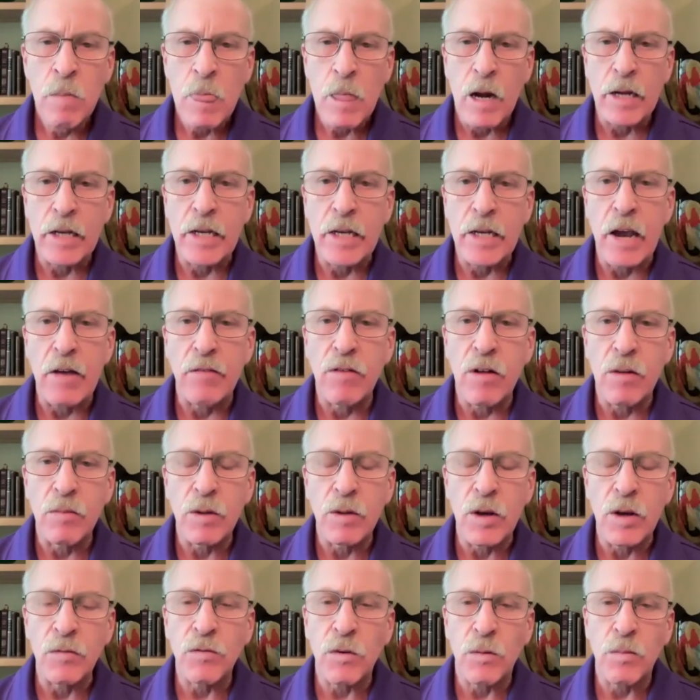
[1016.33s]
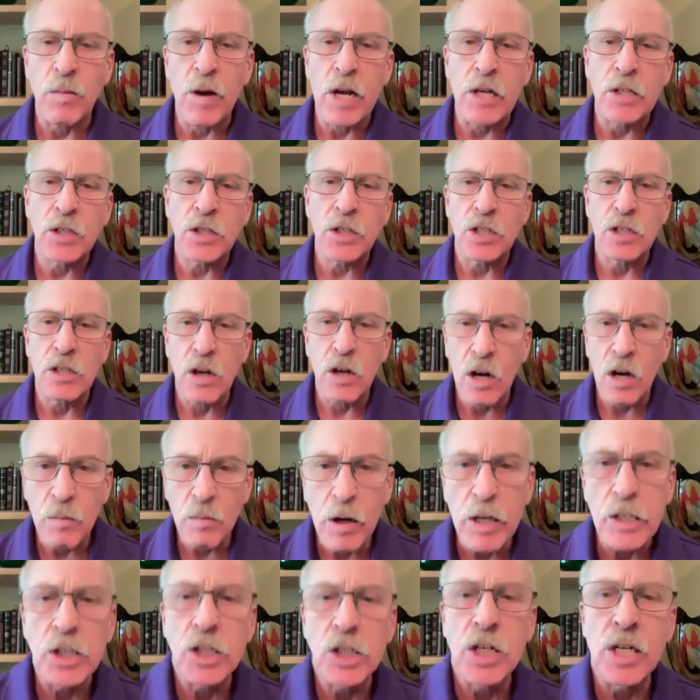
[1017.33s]
I gave them the information on
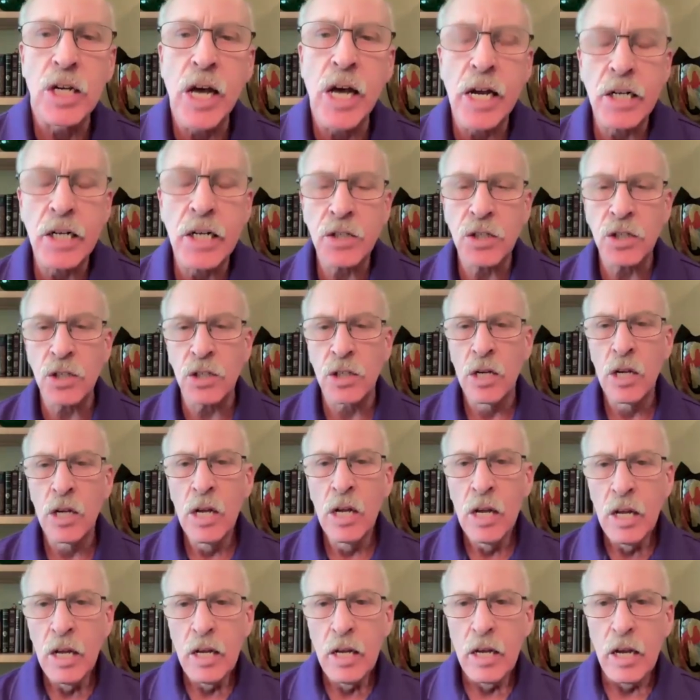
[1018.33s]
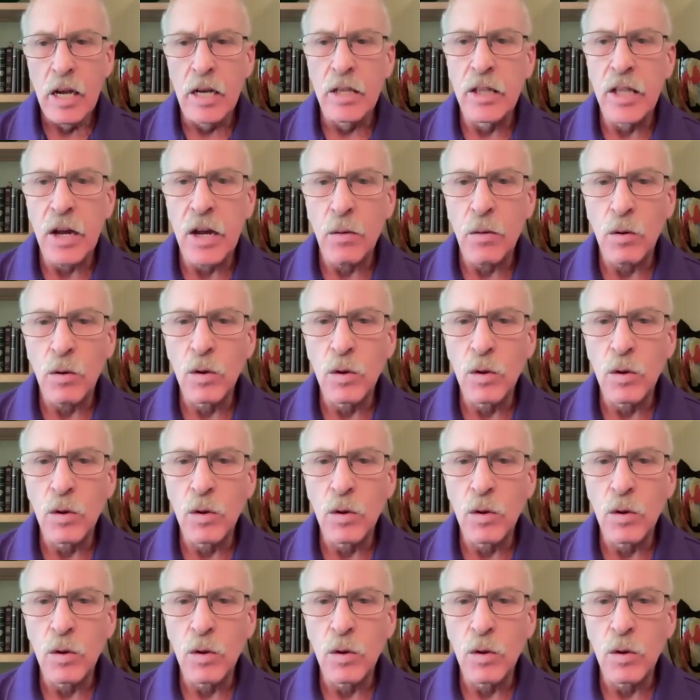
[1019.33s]
my genetics and they were